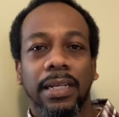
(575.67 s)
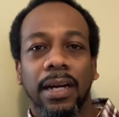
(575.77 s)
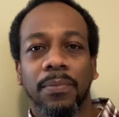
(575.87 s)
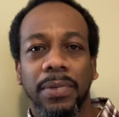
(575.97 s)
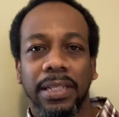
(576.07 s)

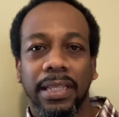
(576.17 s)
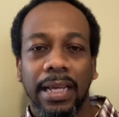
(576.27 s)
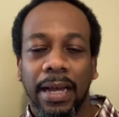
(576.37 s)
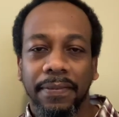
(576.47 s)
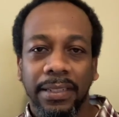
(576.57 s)
a month
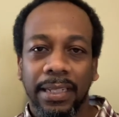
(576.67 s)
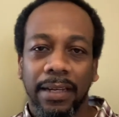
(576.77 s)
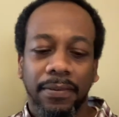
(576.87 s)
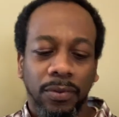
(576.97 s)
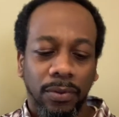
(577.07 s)
after
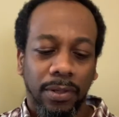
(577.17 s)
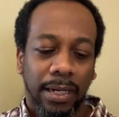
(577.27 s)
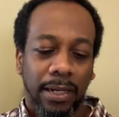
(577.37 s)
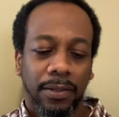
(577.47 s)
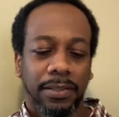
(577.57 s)
that through the
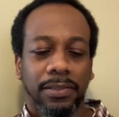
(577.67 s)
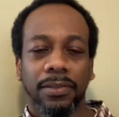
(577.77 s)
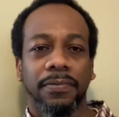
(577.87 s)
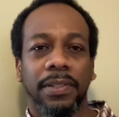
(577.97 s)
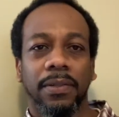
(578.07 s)
Congress, through the
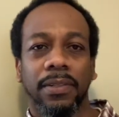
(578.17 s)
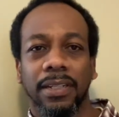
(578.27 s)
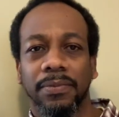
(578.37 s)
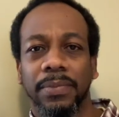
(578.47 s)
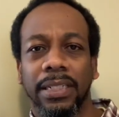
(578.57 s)
federal
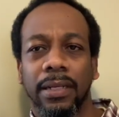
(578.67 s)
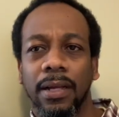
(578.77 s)
government.